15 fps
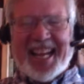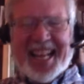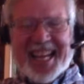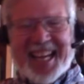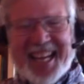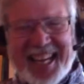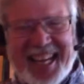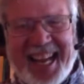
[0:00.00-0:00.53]

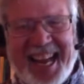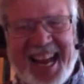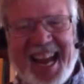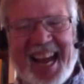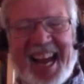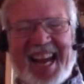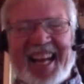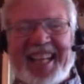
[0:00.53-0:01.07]
right.
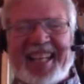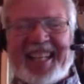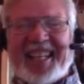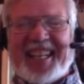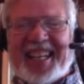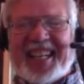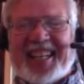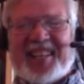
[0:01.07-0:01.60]
and
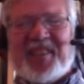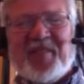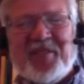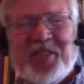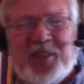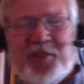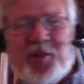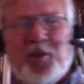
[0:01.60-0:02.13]
uh,
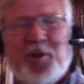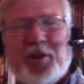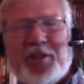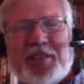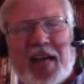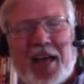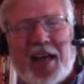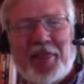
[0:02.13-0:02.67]
the truth
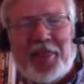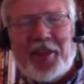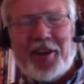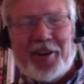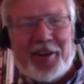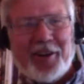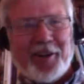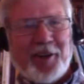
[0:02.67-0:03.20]
is out there,
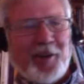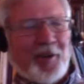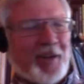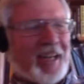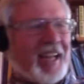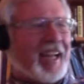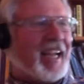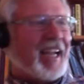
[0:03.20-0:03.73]
you know.
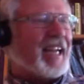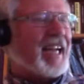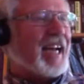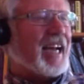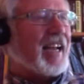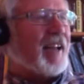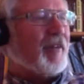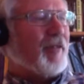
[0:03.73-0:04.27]
And
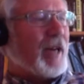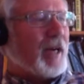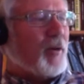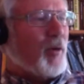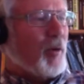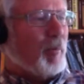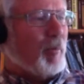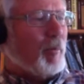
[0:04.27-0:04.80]
I love that
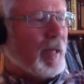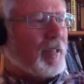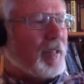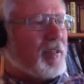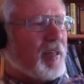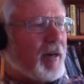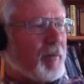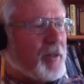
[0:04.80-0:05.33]
quote by
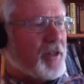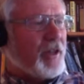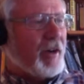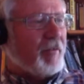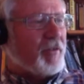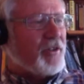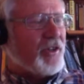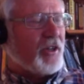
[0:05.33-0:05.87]
Thomas
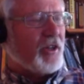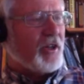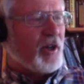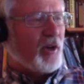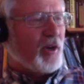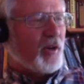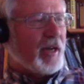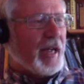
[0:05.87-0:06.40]
Jefferson, you
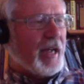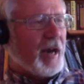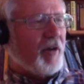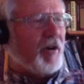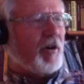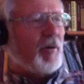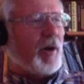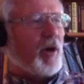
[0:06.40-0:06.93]
know,
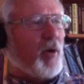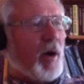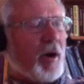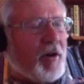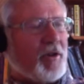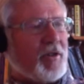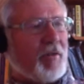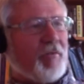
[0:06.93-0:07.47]
error
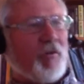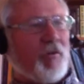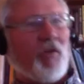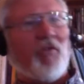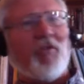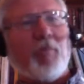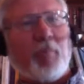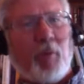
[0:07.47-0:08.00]
requires the full
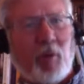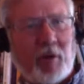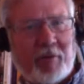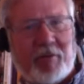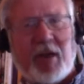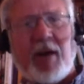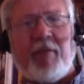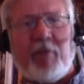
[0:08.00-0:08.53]
support
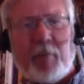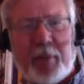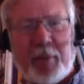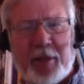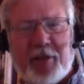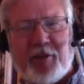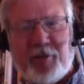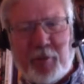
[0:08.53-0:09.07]
of
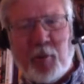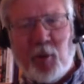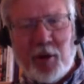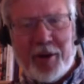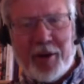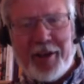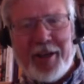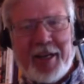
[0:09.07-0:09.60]
government to
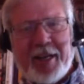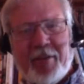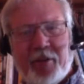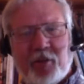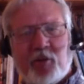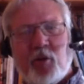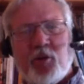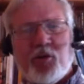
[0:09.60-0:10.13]
support it.
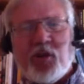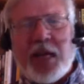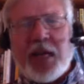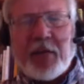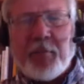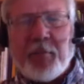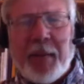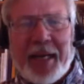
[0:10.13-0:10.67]
The truth
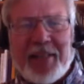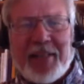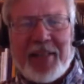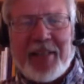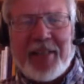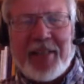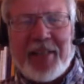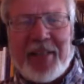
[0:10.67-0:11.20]
stands by
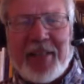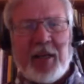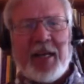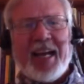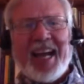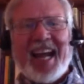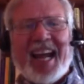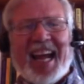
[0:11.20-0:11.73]
itself.
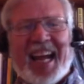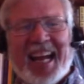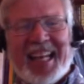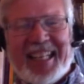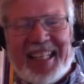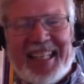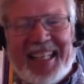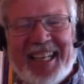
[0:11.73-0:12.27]
Yeah.
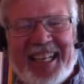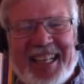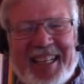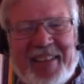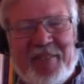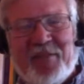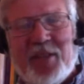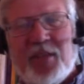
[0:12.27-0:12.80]
And uh,
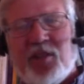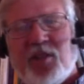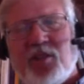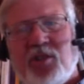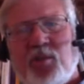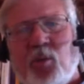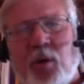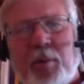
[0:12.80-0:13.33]
this
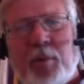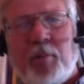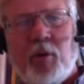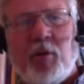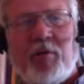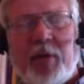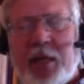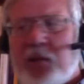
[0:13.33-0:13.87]
is what
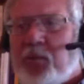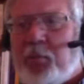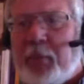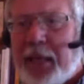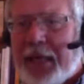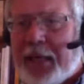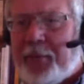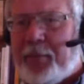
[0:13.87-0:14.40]
motivates
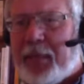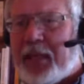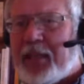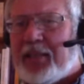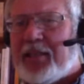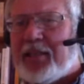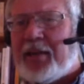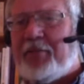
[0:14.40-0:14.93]
me
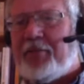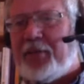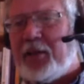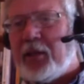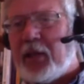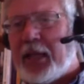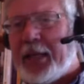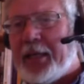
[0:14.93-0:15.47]
because I
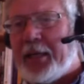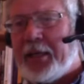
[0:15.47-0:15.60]
feel like,